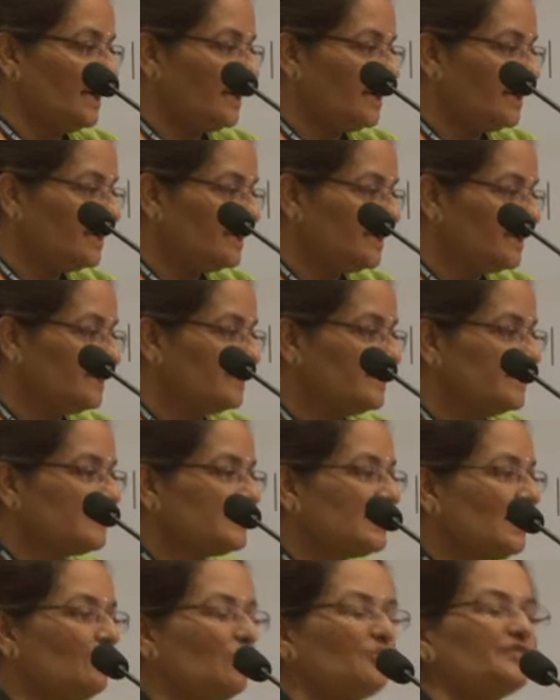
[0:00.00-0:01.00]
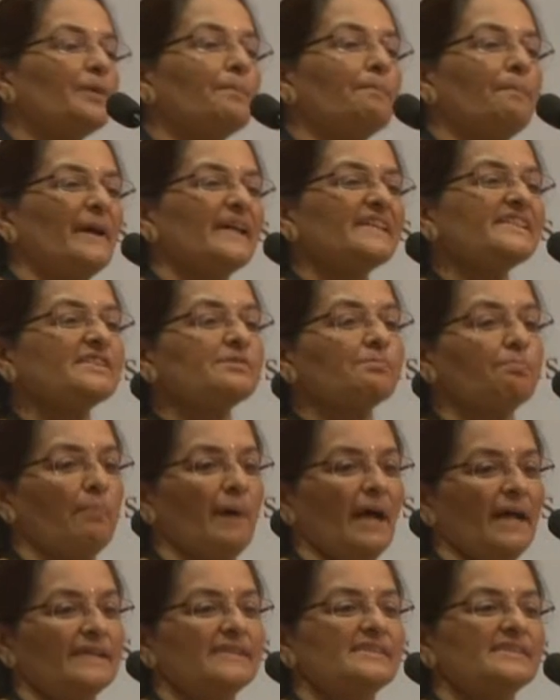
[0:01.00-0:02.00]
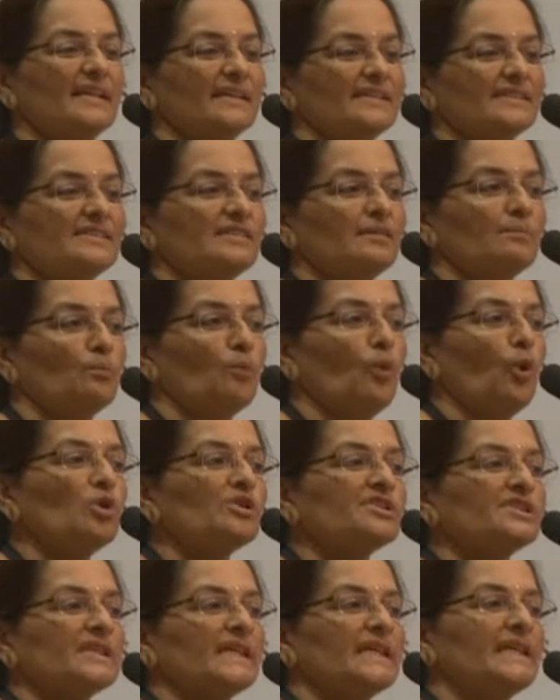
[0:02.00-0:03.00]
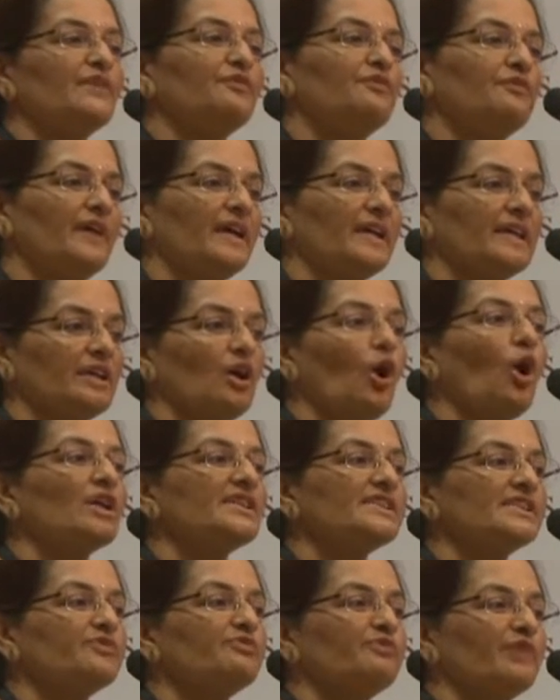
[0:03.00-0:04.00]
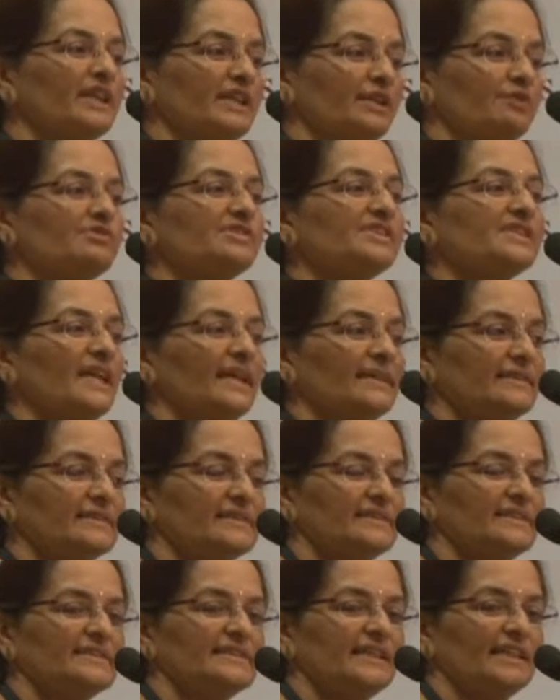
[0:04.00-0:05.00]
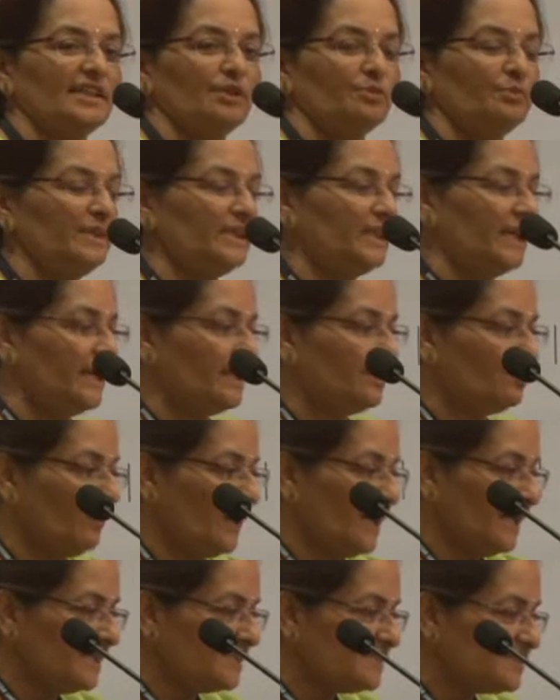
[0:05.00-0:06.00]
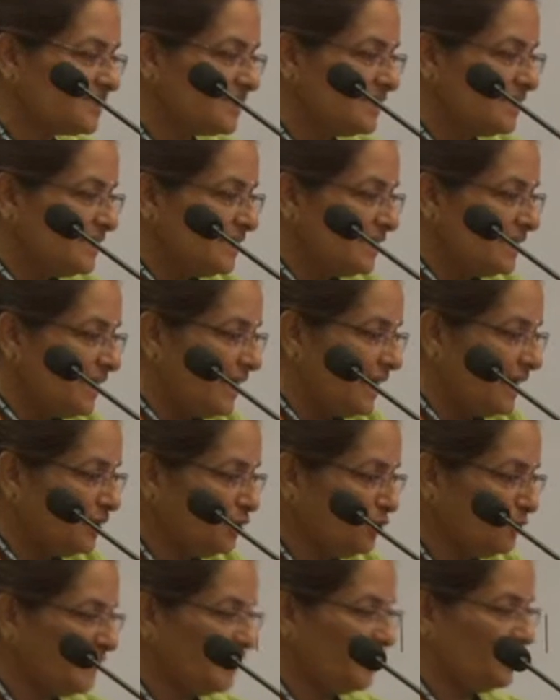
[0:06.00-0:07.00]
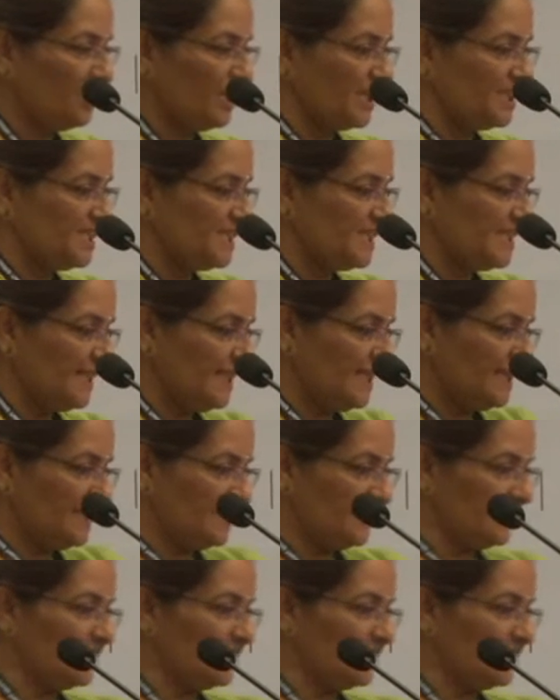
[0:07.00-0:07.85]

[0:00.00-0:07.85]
And some of the best buys, that is the most cost-effective strategies that have been advised. I don't know whether you can see it.